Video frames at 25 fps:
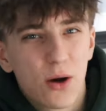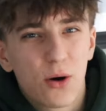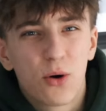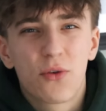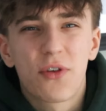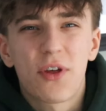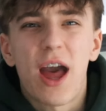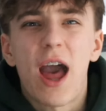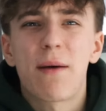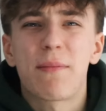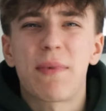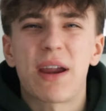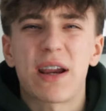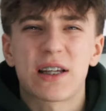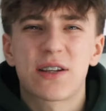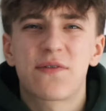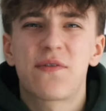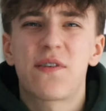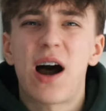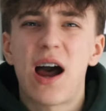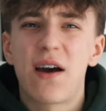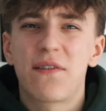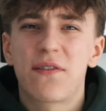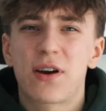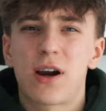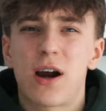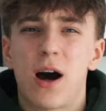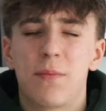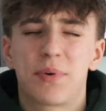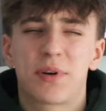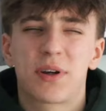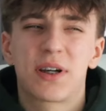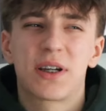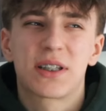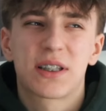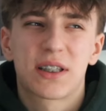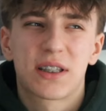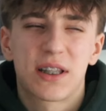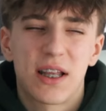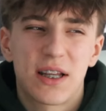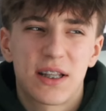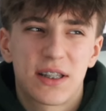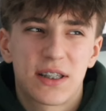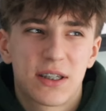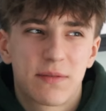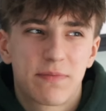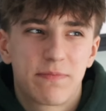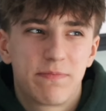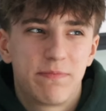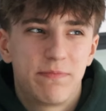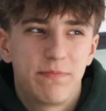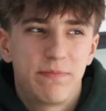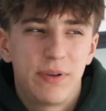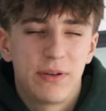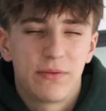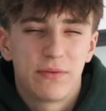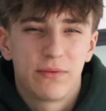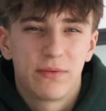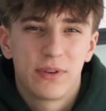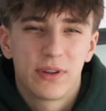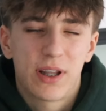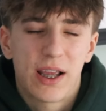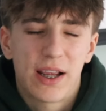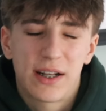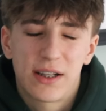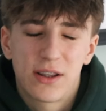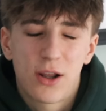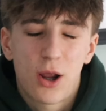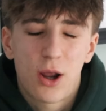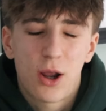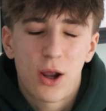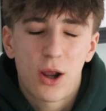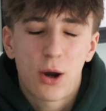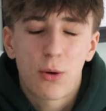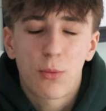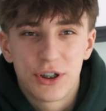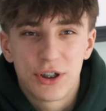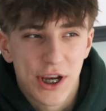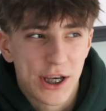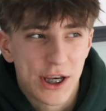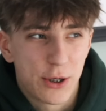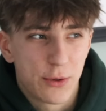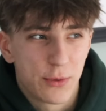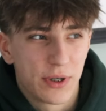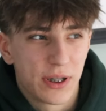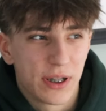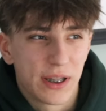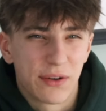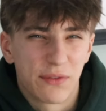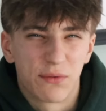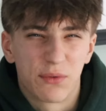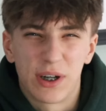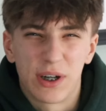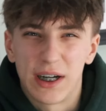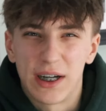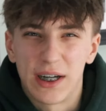the MX5 Cup, because let's be like, no one genuinely really